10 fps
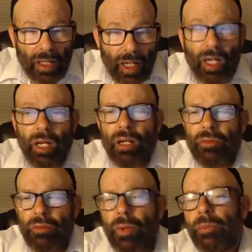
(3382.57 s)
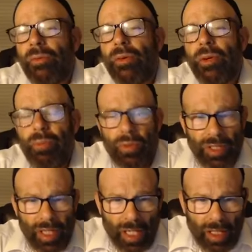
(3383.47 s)
Remember a very important
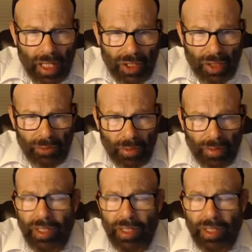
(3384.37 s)
psychological point.